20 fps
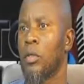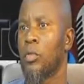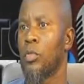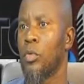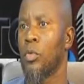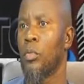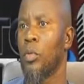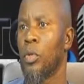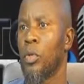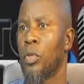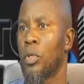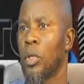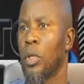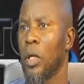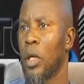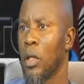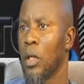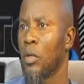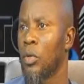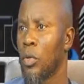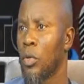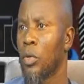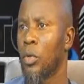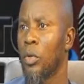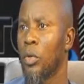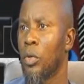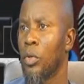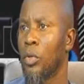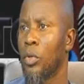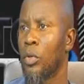too much
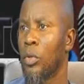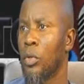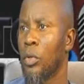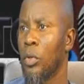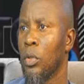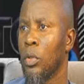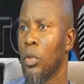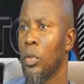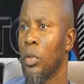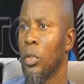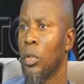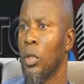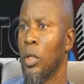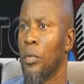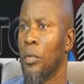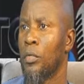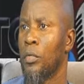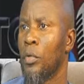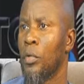alcohol, if